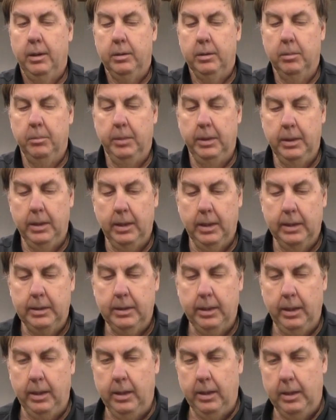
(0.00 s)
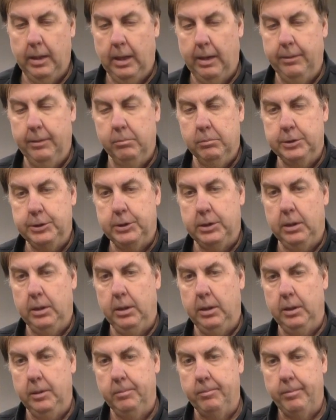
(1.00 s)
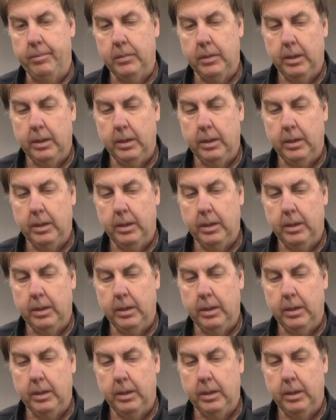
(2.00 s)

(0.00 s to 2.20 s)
The minute I take it out of the machine,